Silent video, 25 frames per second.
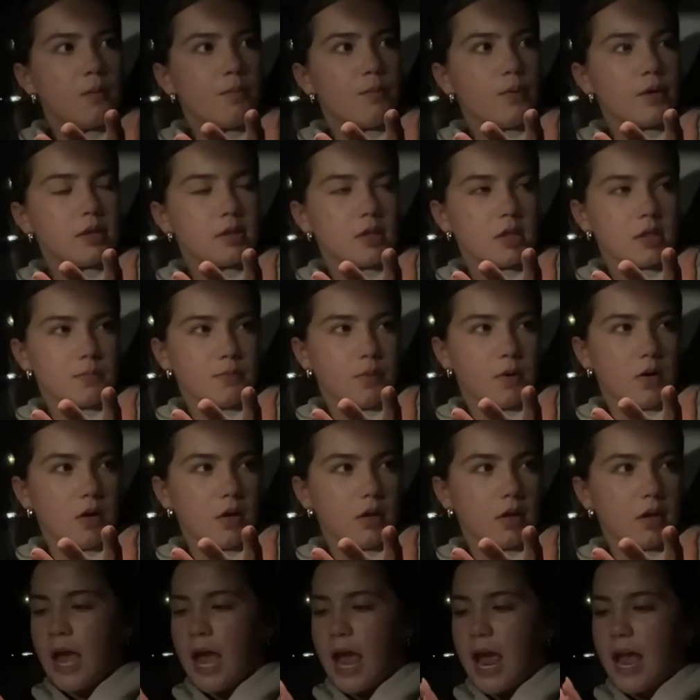Princess
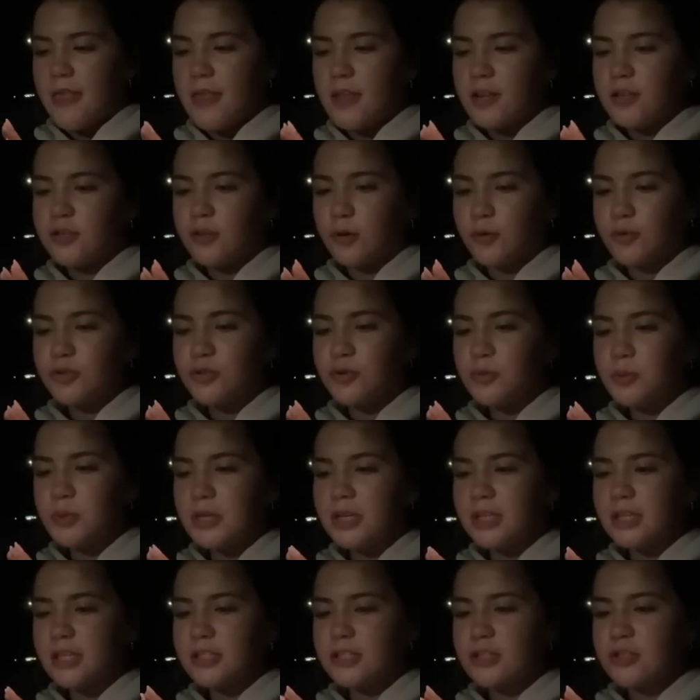Polly. And then don't you
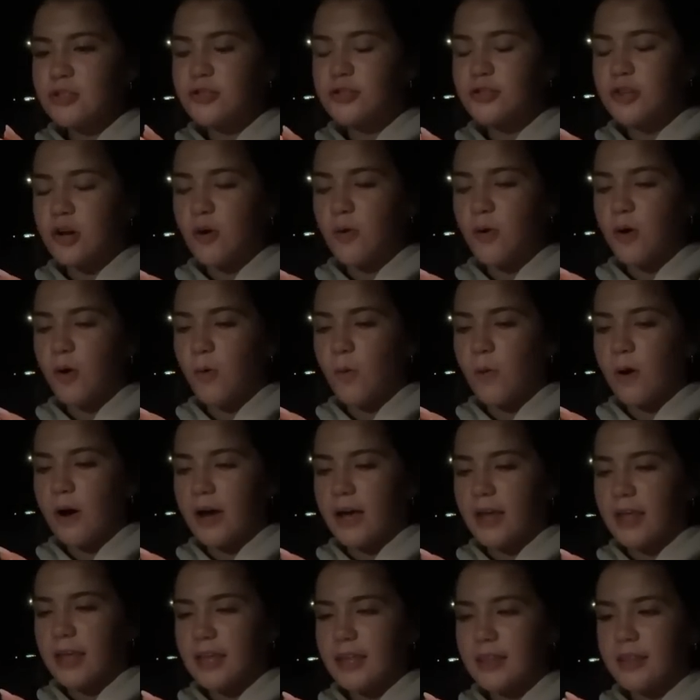think this is so
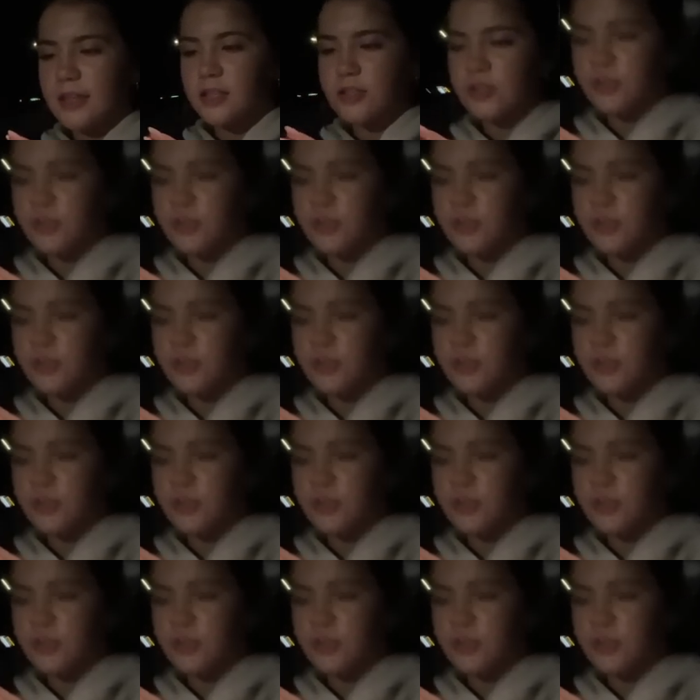Hawaii, this